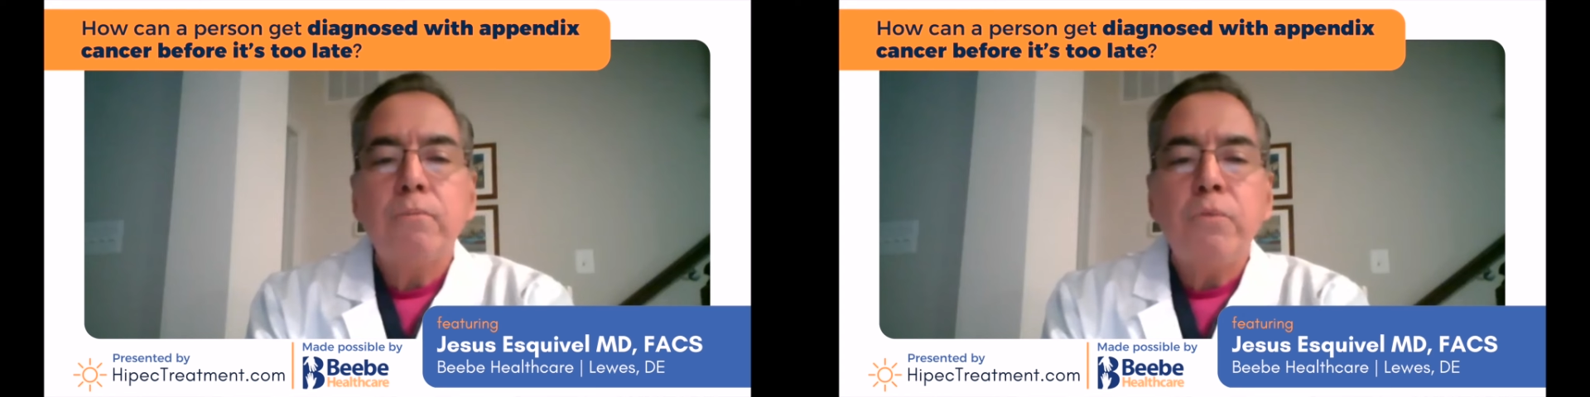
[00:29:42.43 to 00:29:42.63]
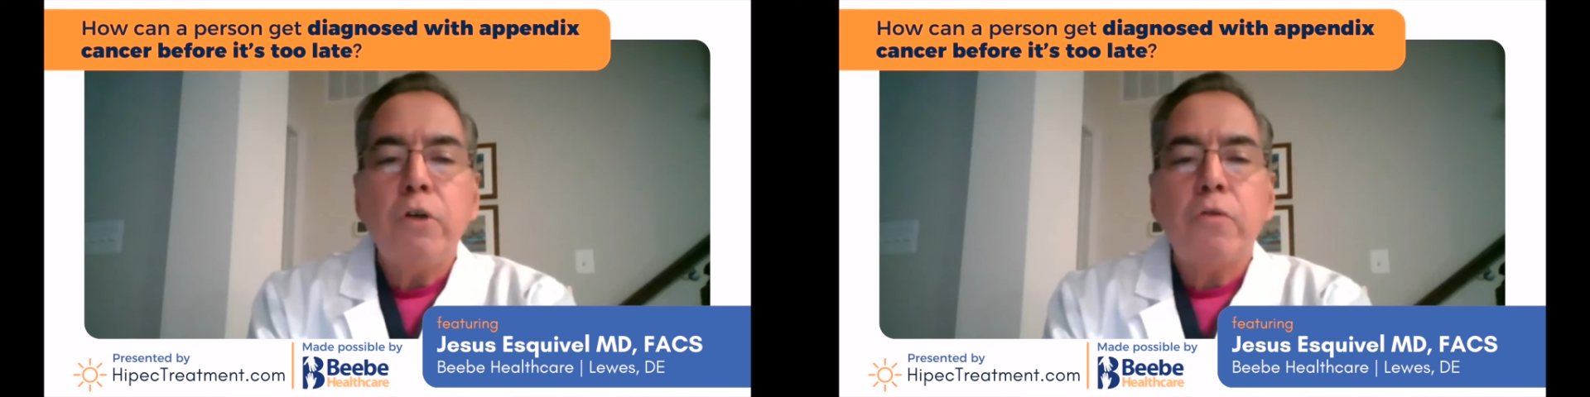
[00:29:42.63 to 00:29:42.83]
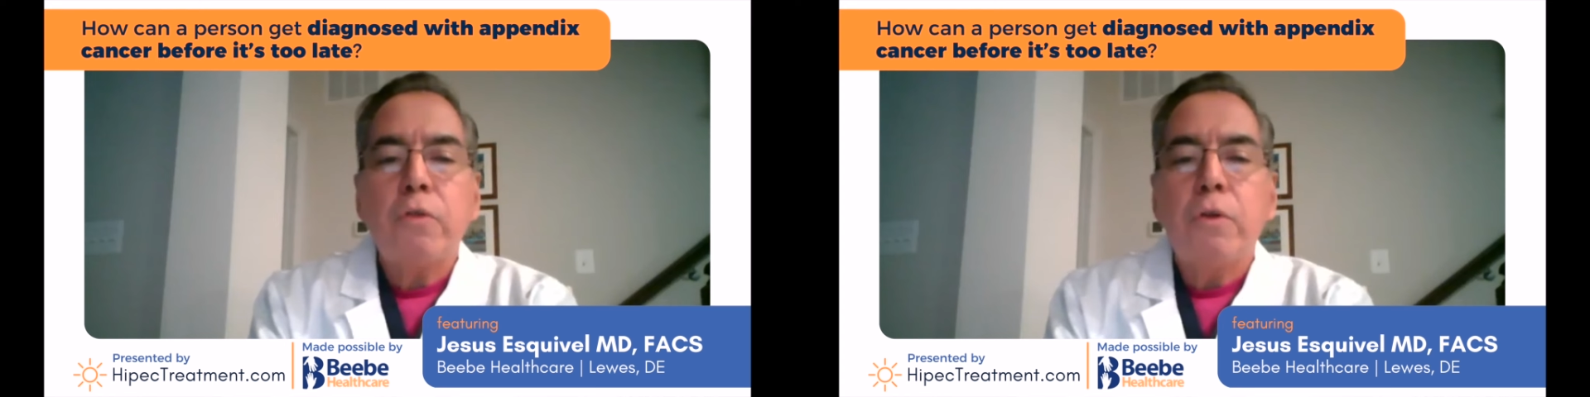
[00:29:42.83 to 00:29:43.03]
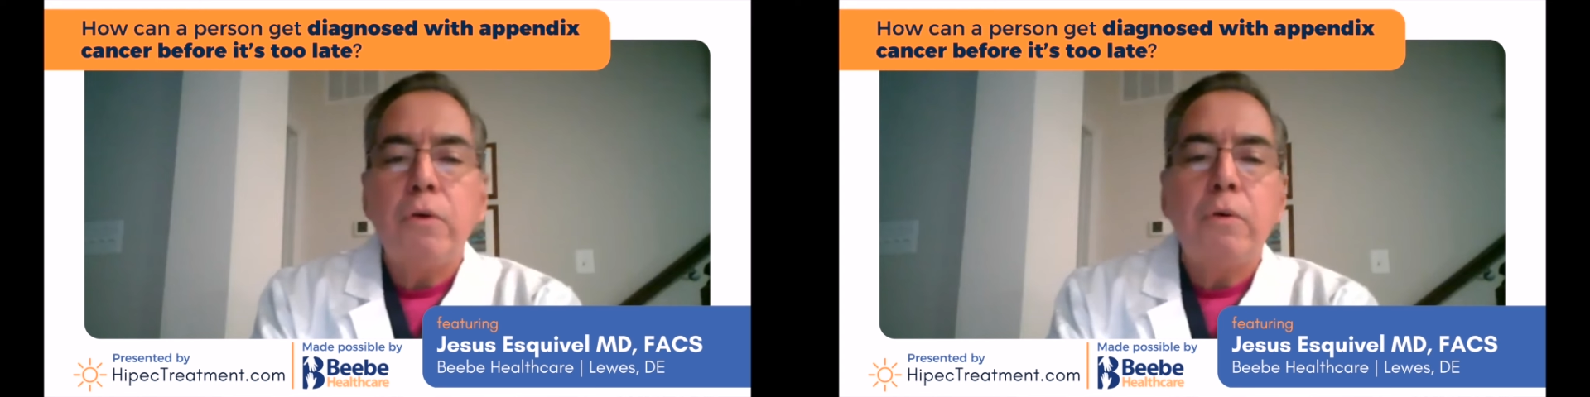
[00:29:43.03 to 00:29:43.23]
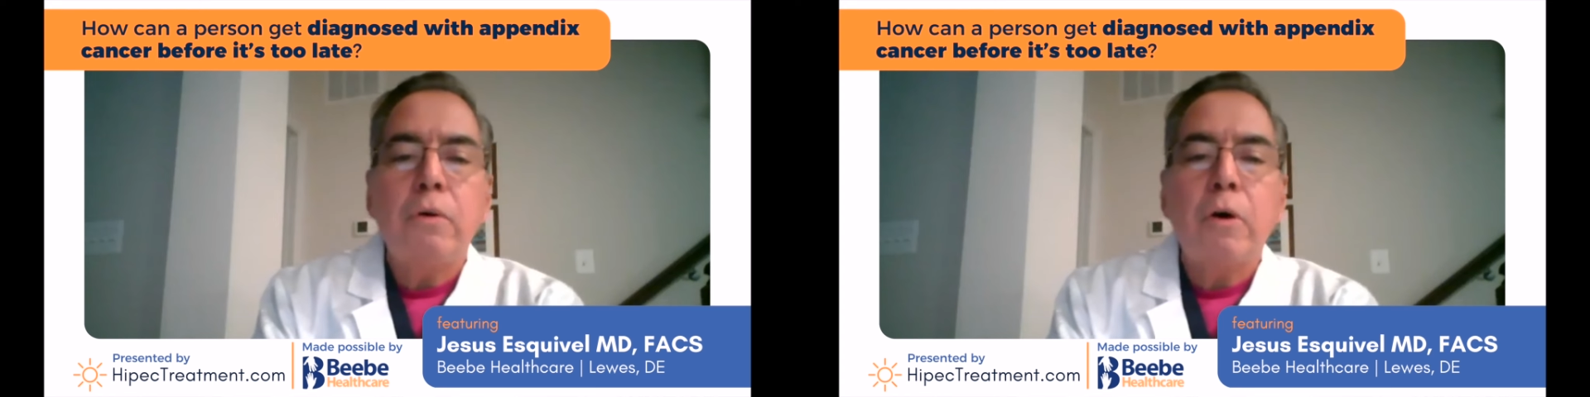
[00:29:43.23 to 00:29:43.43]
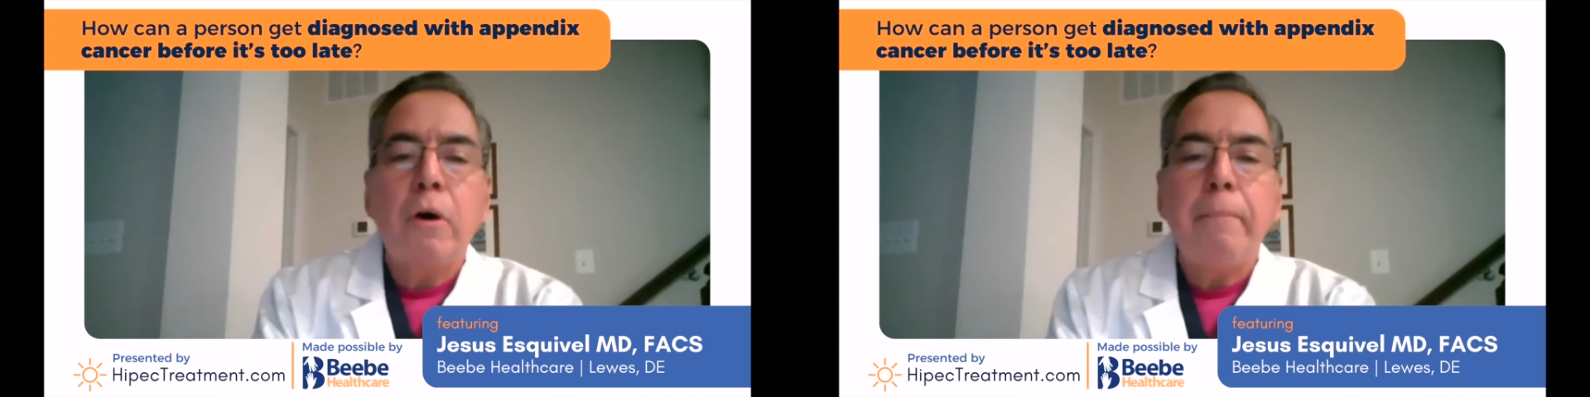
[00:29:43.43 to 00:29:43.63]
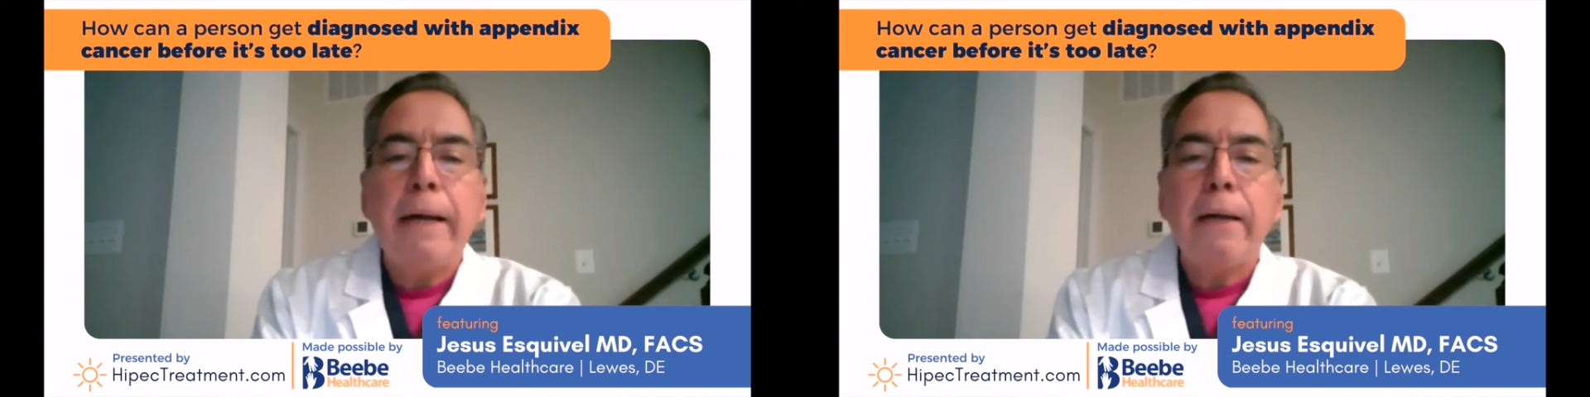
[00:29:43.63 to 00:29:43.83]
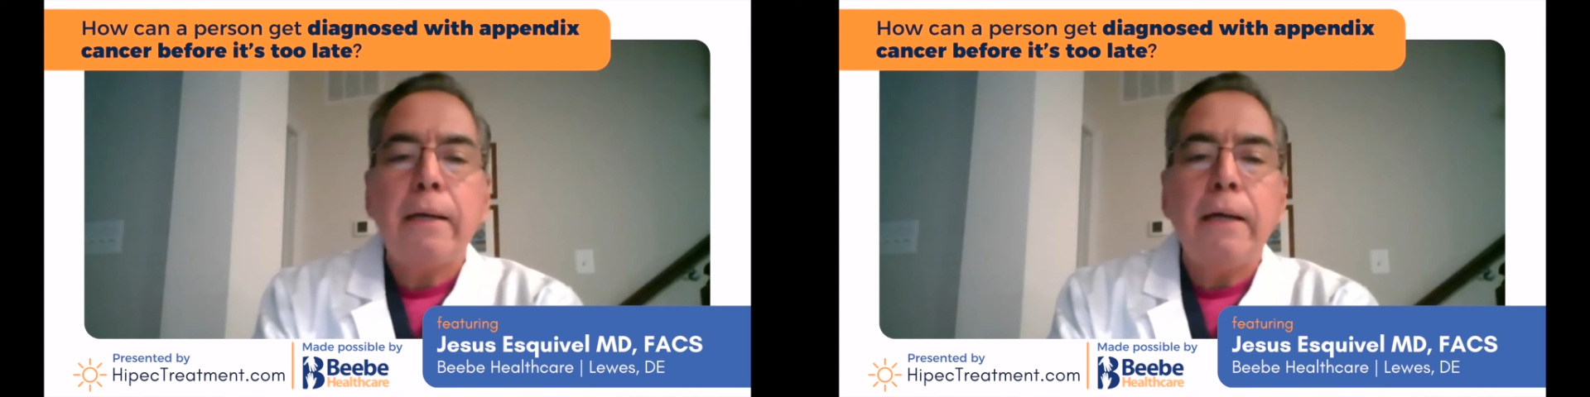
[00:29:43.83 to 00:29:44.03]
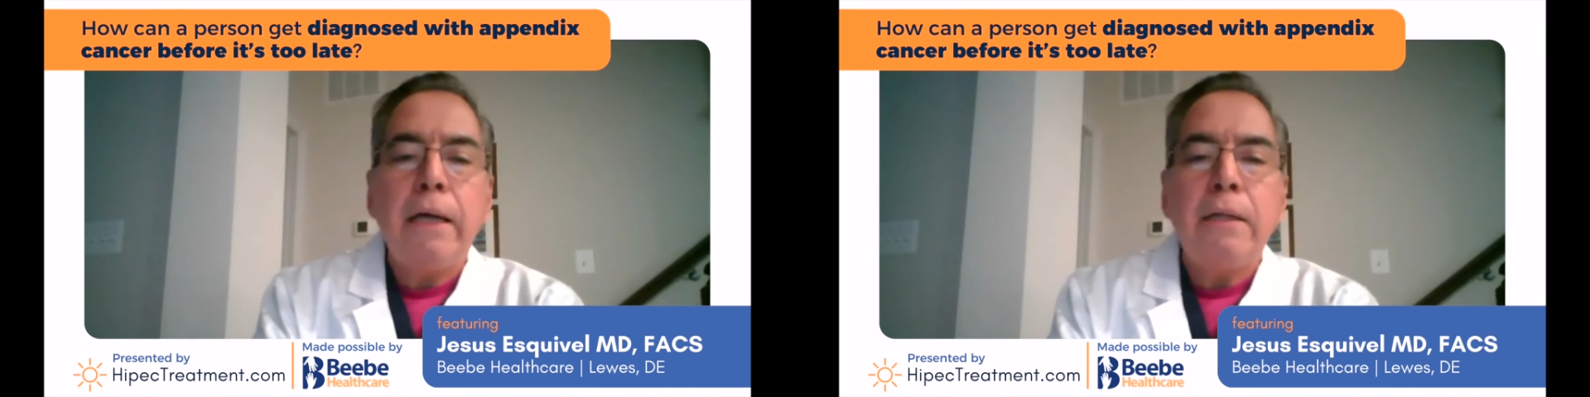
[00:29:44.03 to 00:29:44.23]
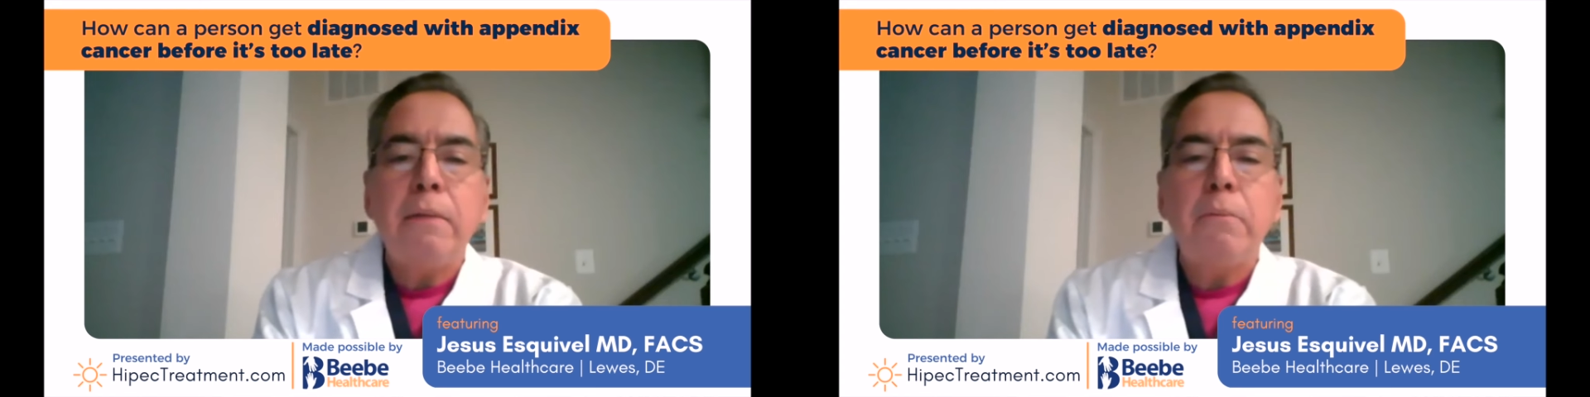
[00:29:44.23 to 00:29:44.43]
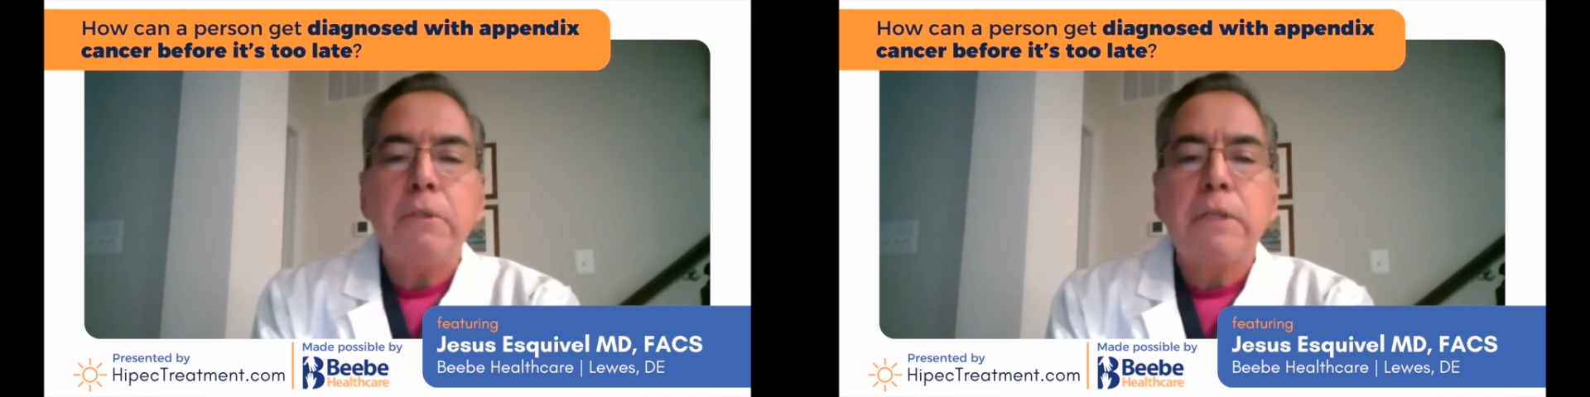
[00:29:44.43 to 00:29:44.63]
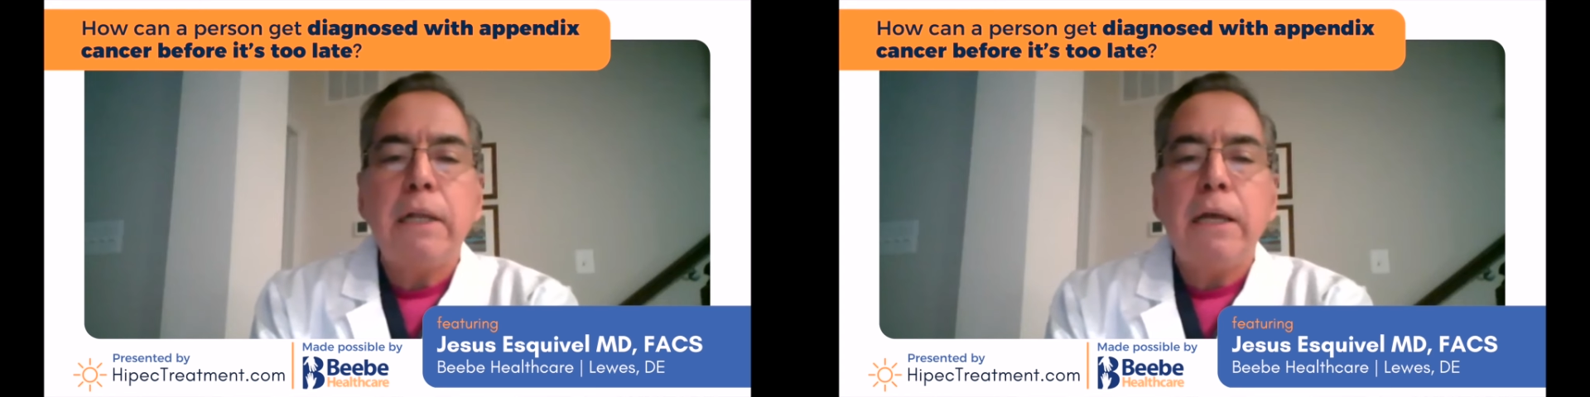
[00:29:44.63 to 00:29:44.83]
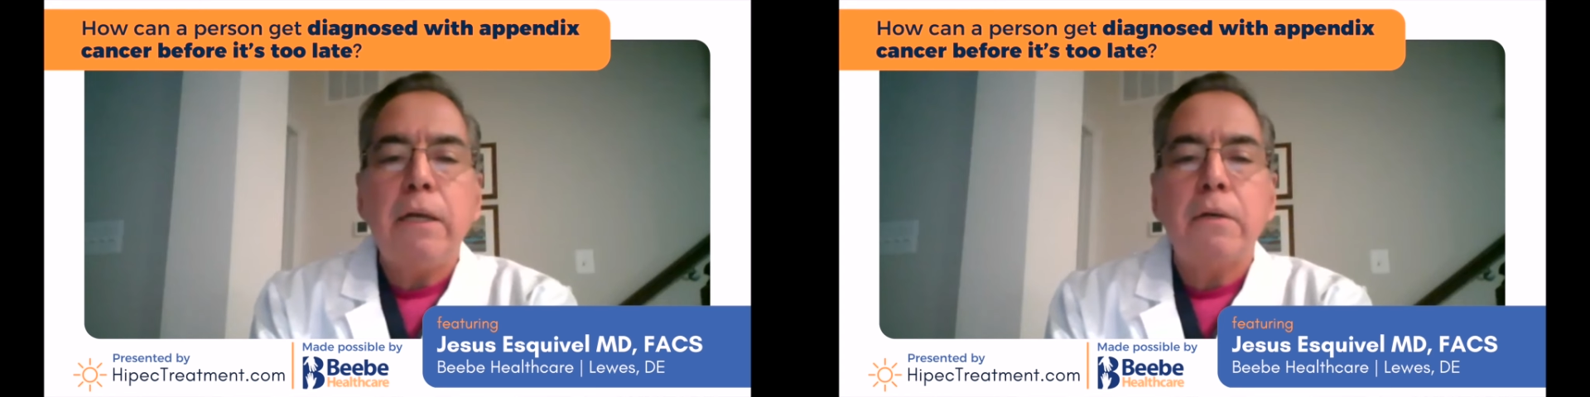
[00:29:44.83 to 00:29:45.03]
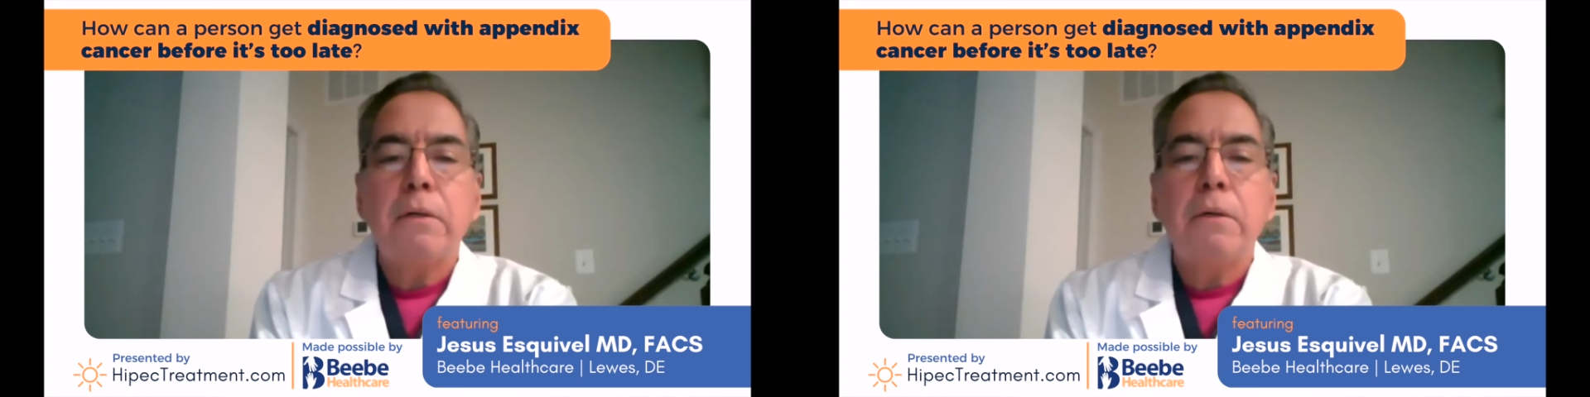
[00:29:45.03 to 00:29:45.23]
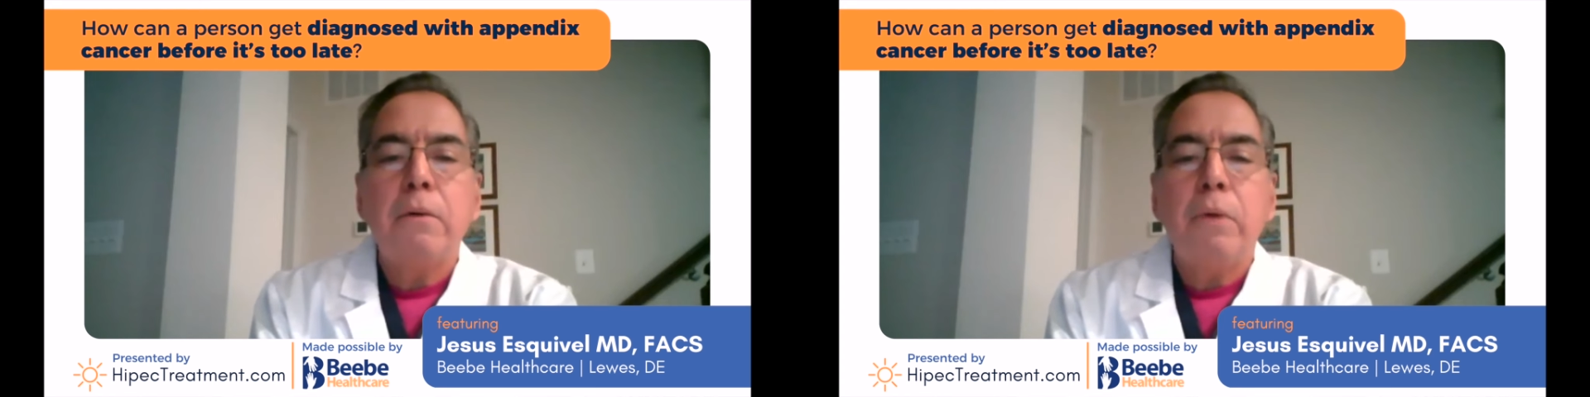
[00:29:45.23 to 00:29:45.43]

just to come back 18 months later